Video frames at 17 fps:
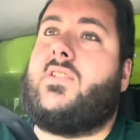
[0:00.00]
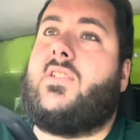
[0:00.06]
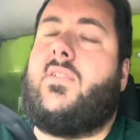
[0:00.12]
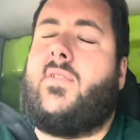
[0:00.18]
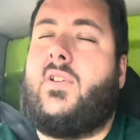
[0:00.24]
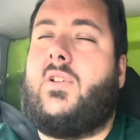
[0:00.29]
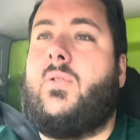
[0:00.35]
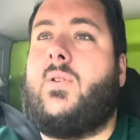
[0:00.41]

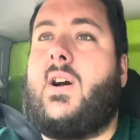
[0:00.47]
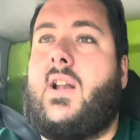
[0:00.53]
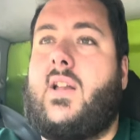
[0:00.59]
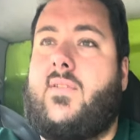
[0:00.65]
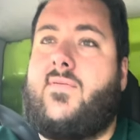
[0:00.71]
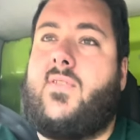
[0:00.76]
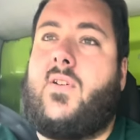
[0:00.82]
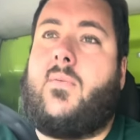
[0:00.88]
you look at
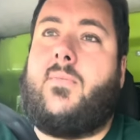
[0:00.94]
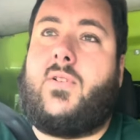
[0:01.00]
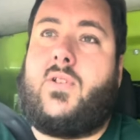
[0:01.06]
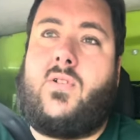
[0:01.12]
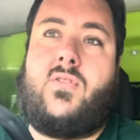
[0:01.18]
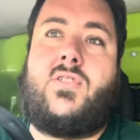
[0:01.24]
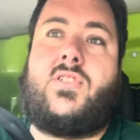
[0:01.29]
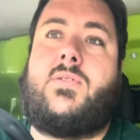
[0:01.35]
it from the
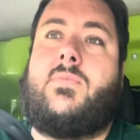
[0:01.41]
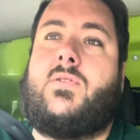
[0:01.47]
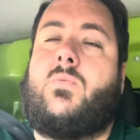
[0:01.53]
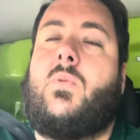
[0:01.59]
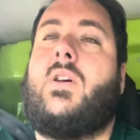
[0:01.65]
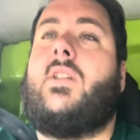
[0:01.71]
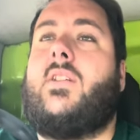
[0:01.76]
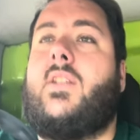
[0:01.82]
customer's
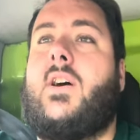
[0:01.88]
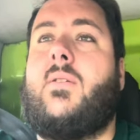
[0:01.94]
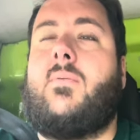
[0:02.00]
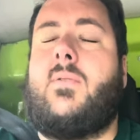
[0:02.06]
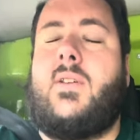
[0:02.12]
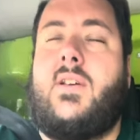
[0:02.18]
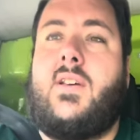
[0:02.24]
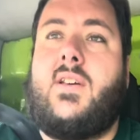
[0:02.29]
window
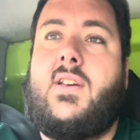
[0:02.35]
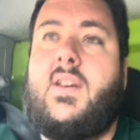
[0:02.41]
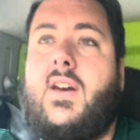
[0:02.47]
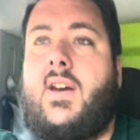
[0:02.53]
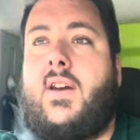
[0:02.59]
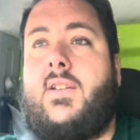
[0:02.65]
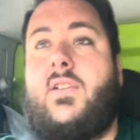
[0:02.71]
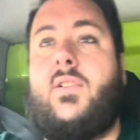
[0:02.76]

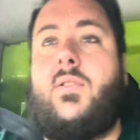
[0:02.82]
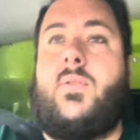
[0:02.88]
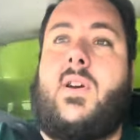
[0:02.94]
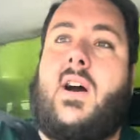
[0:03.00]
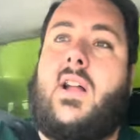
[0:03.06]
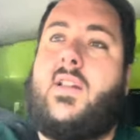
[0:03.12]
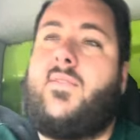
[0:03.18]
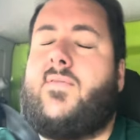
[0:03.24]
and you look
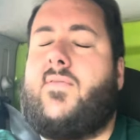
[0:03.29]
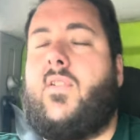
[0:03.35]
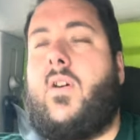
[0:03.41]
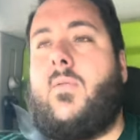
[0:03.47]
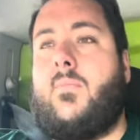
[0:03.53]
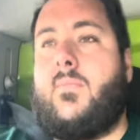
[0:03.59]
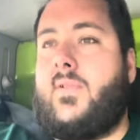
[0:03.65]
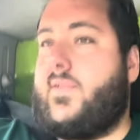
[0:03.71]
at it
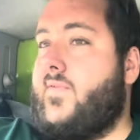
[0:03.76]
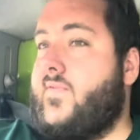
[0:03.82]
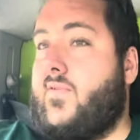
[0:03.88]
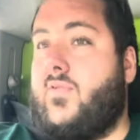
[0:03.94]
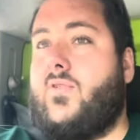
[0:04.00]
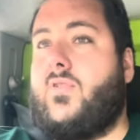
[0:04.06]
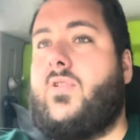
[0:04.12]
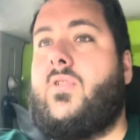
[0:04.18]
from the
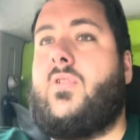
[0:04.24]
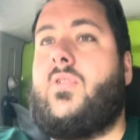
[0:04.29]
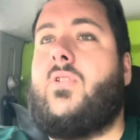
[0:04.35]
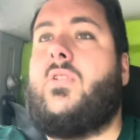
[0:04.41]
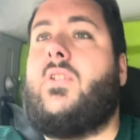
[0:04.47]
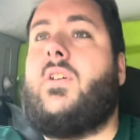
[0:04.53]
front door,